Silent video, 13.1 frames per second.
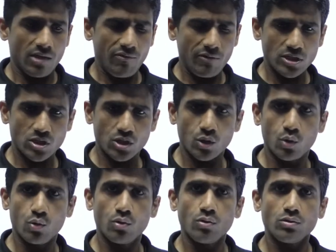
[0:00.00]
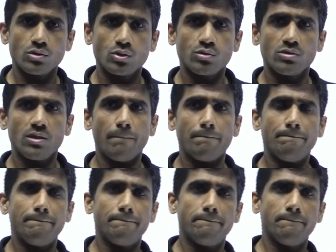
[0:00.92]
If we just go to the
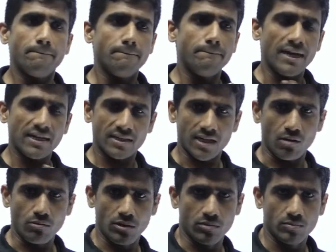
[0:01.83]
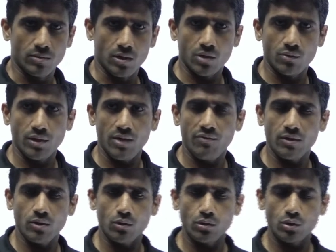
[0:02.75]
background, or if
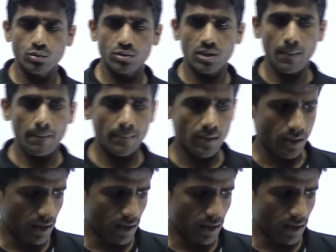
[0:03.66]
we go to the